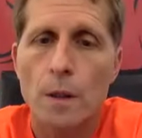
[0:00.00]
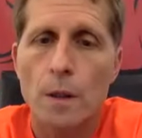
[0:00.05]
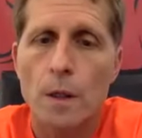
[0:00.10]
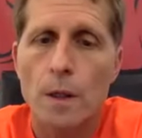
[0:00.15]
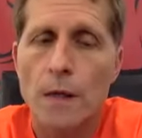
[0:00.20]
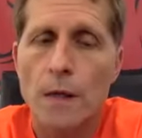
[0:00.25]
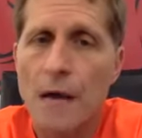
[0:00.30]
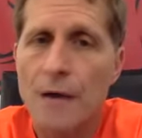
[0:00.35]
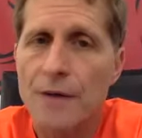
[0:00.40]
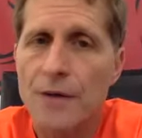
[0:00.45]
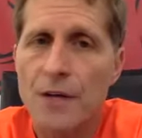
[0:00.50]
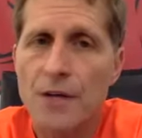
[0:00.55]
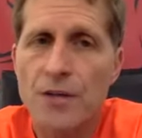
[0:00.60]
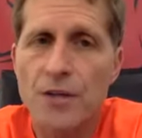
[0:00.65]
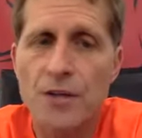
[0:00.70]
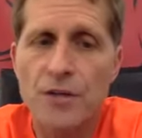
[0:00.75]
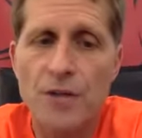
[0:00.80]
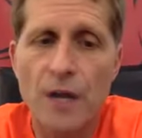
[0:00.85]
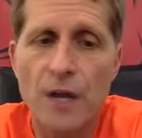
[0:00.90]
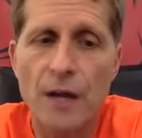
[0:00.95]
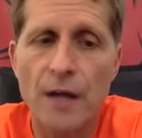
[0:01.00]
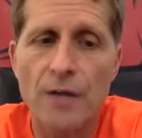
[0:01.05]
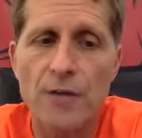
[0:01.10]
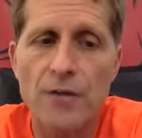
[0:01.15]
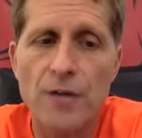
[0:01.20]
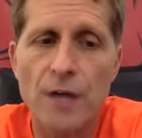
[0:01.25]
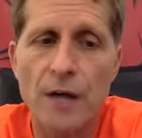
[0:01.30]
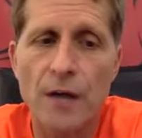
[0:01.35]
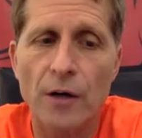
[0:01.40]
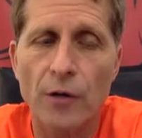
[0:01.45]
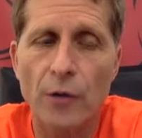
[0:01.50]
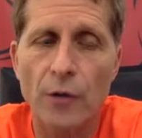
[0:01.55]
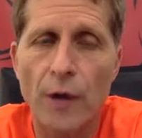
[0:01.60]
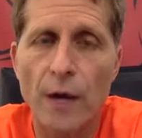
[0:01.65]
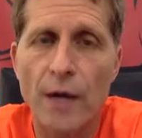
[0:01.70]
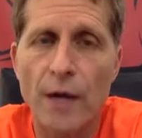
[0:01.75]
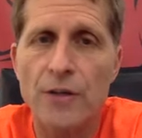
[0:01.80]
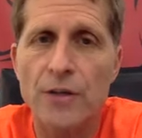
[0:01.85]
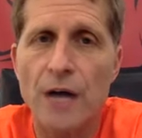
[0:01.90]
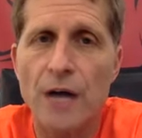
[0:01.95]
Yeah, Aldis, he's done a
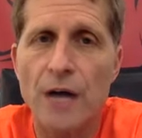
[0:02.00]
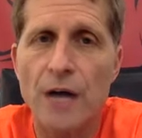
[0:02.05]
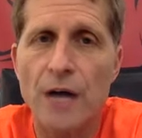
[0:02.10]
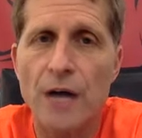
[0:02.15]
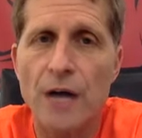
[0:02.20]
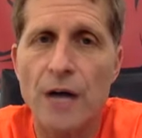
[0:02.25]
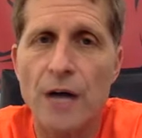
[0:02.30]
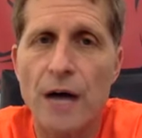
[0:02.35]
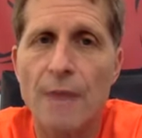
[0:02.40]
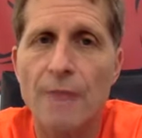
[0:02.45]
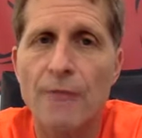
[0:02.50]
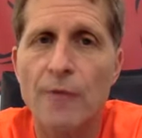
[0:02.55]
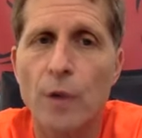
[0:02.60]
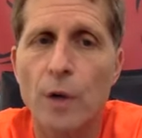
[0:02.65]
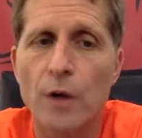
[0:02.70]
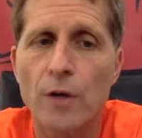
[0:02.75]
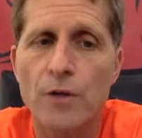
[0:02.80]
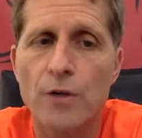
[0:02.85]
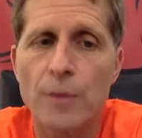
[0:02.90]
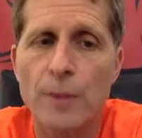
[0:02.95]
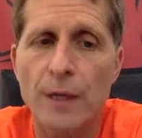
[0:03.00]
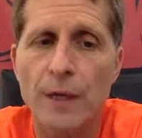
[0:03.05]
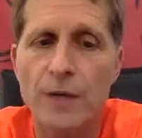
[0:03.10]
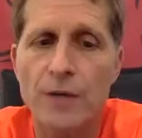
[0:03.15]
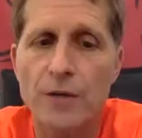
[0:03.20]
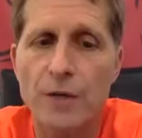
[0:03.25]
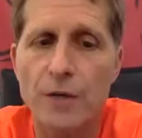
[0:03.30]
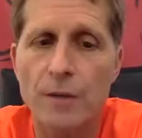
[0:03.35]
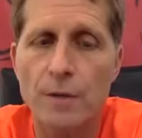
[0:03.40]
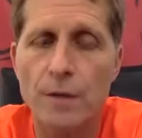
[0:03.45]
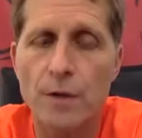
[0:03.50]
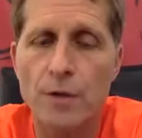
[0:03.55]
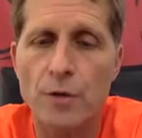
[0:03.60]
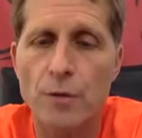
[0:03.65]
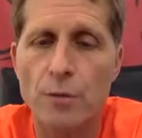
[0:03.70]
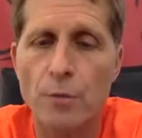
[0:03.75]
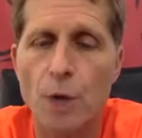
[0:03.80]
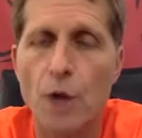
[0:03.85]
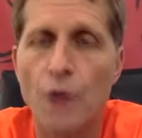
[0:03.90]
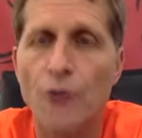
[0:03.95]
great job for us. I mean, he's a
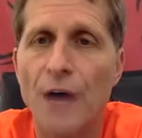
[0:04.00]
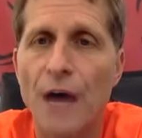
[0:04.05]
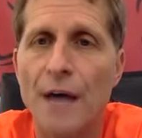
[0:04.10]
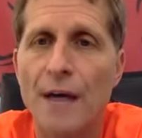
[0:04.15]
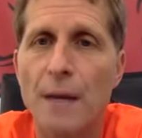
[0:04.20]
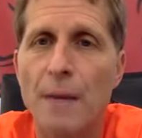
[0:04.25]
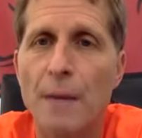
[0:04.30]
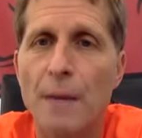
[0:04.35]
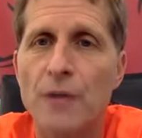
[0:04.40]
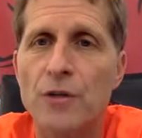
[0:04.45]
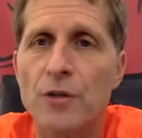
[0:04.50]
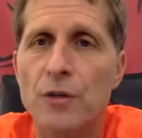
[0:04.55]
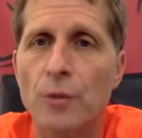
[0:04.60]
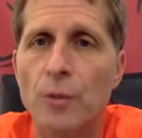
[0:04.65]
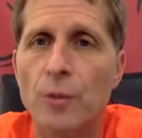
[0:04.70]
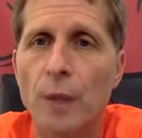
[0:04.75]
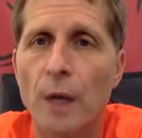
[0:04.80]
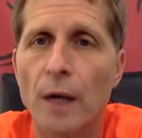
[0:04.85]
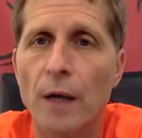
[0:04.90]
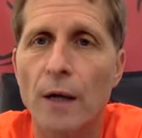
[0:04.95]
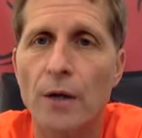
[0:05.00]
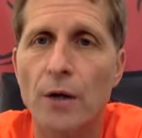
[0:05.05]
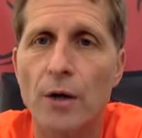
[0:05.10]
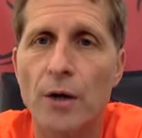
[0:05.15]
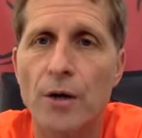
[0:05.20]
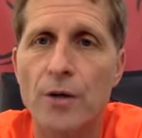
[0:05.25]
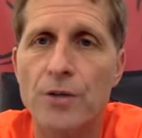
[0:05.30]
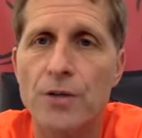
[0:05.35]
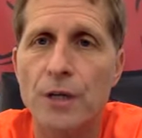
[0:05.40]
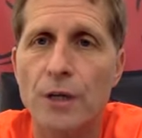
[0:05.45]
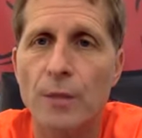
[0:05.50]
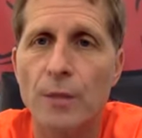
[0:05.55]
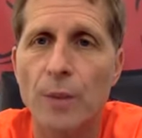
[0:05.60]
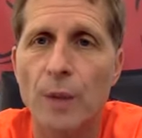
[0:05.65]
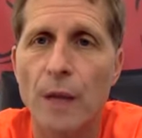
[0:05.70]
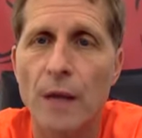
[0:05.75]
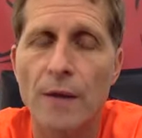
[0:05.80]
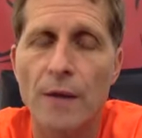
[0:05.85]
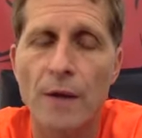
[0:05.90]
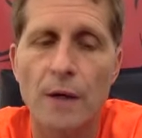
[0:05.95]
multi-dimensional player. Curtis, he can play
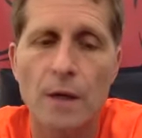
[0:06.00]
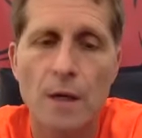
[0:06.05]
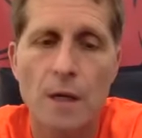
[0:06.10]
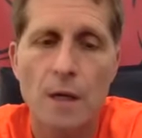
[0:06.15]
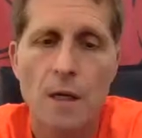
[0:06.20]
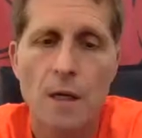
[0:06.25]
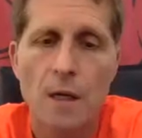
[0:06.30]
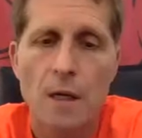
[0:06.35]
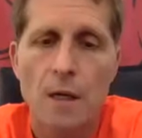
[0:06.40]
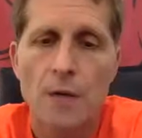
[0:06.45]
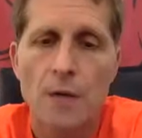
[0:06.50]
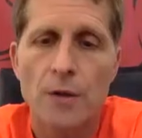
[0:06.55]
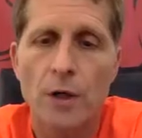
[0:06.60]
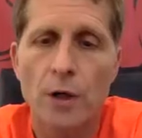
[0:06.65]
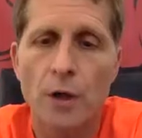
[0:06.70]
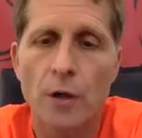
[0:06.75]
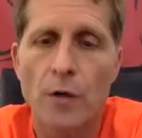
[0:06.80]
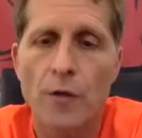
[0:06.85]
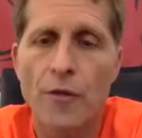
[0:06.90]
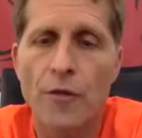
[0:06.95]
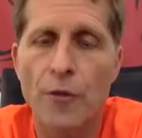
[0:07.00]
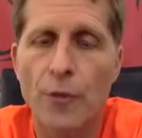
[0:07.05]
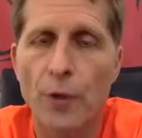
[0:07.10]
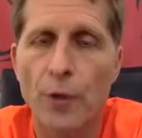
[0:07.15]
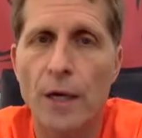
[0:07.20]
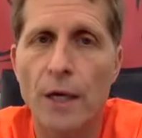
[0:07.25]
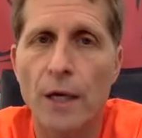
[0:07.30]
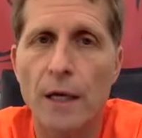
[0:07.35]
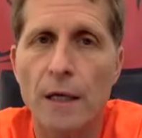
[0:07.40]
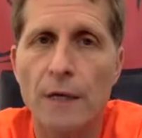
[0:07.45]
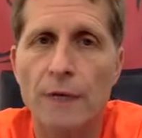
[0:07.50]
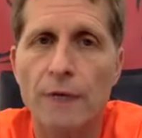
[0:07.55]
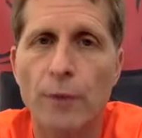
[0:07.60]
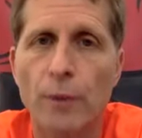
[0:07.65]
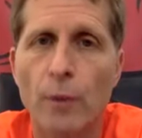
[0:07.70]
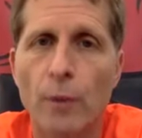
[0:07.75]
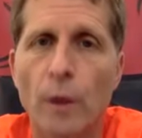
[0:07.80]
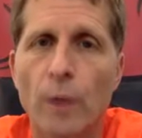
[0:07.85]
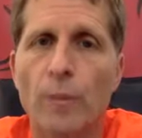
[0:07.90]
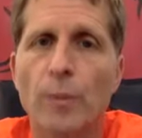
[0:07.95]
the three. If we
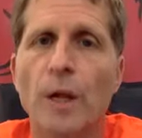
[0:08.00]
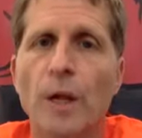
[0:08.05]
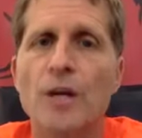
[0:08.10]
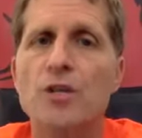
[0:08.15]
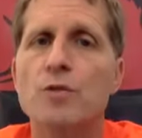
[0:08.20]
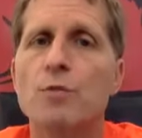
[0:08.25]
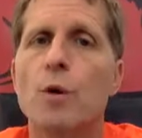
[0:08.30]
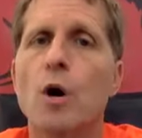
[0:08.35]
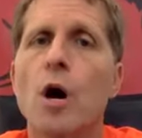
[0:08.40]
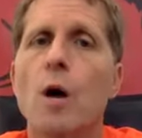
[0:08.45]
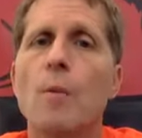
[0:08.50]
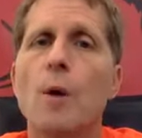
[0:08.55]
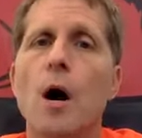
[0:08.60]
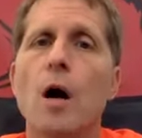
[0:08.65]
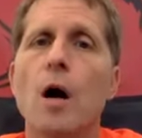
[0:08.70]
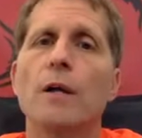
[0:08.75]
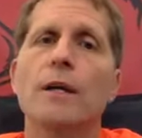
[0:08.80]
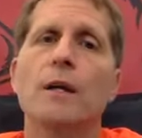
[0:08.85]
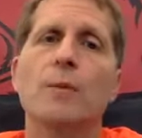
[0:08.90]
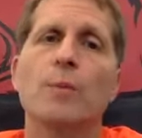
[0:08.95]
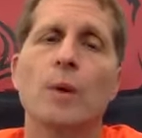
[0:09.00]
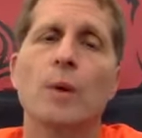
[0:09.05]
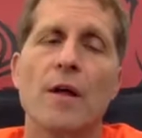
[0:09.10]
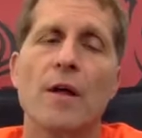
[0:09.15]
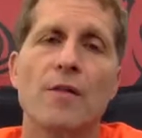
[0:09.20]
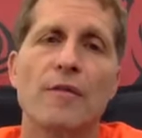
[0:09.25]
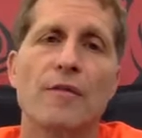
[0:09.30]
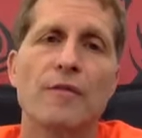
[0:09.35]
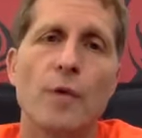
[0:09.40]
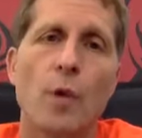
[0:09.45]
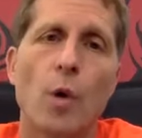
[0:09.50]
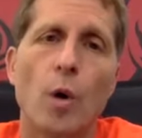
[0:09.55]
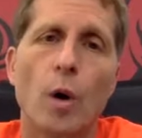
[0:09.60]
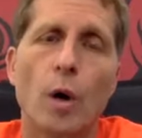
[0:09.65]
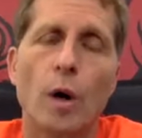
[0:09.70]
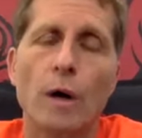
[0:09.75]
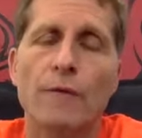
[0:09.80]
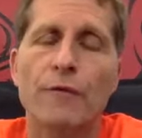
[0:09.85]
want to play small ball, he can play the four.